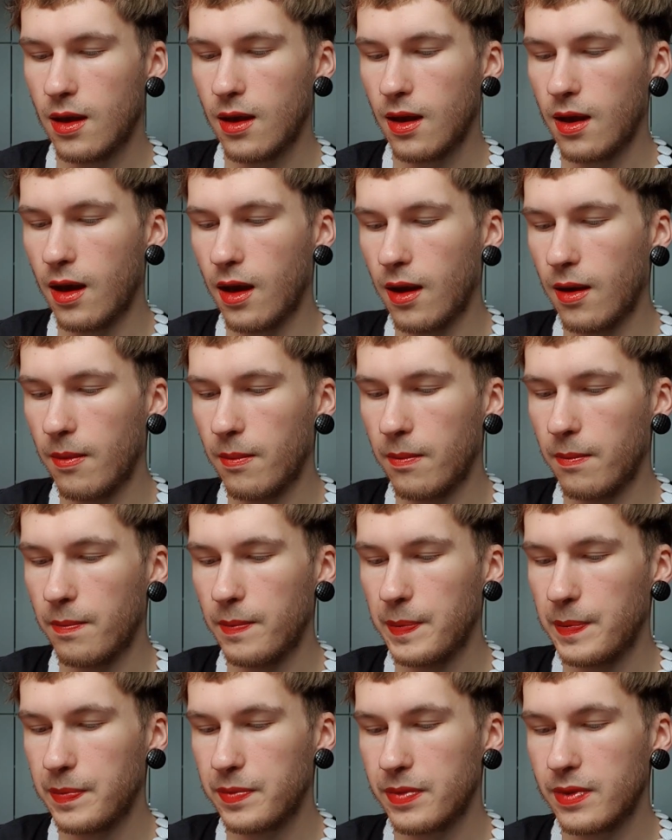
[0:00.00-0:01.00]

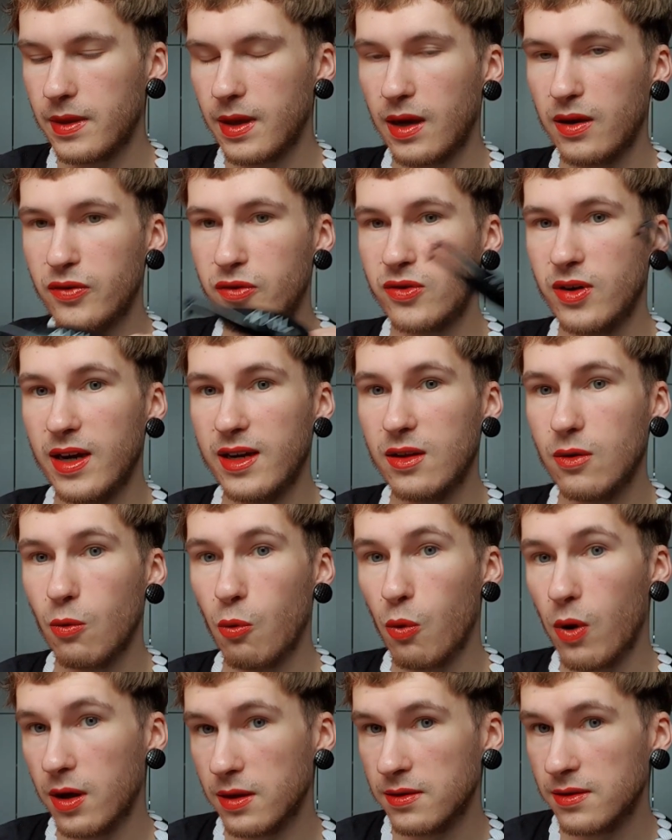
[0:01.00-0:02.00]
I've tried it
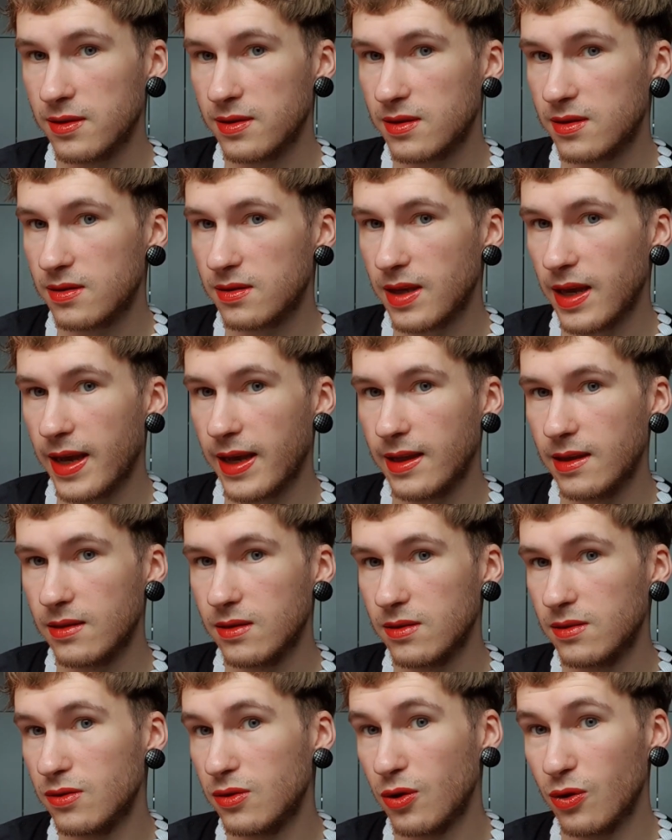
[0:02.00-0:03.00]
once and
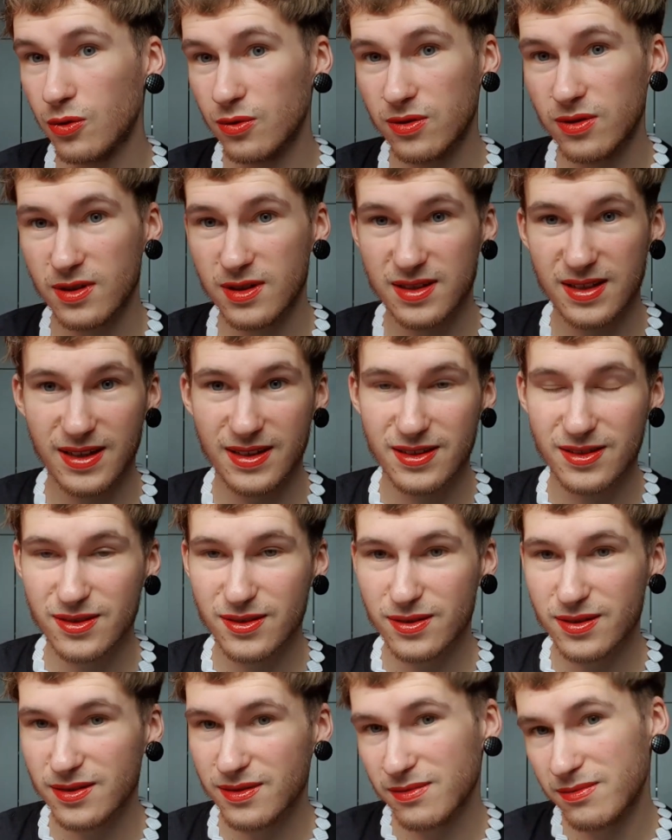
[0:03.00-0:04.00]
no
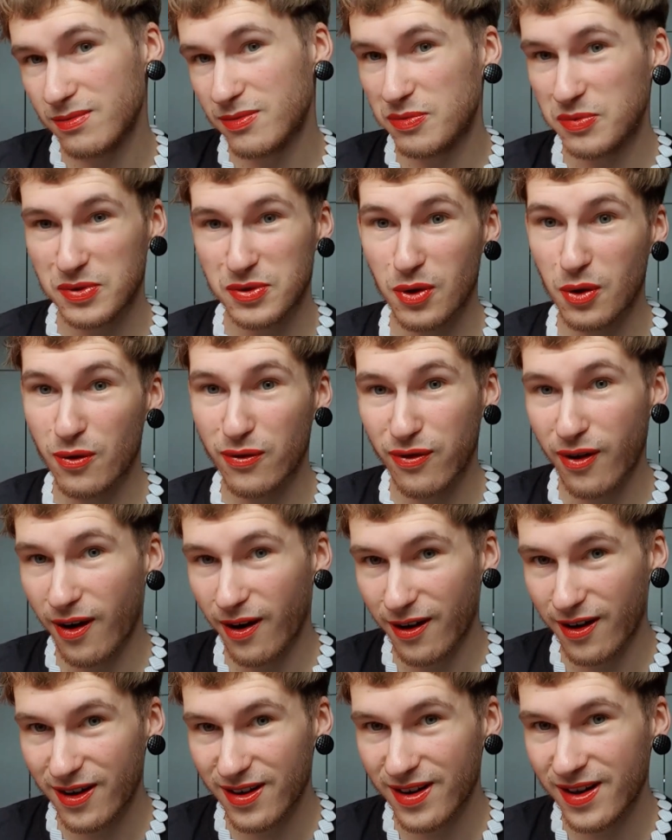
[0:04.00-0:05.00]
success so
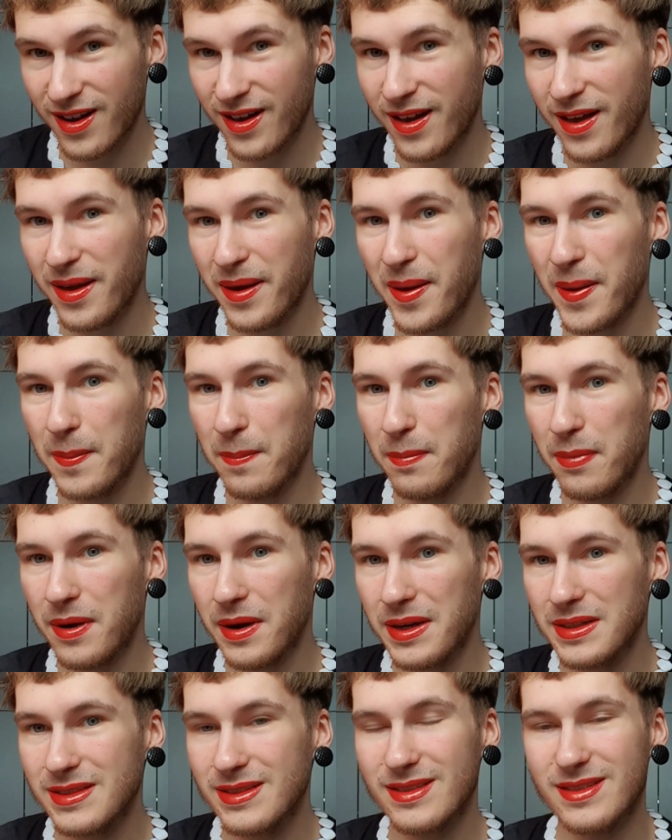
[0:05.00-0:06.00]
far,
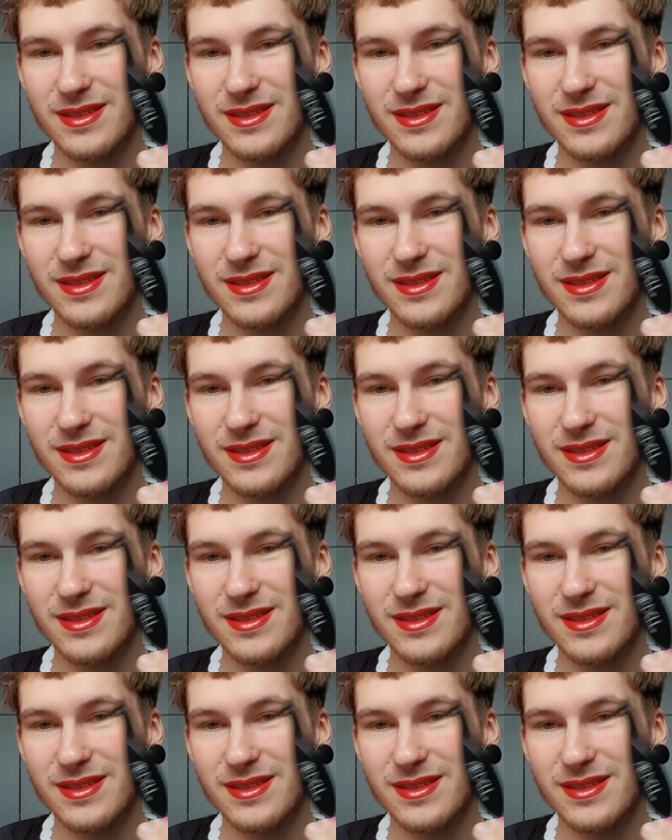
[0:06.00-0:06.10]
but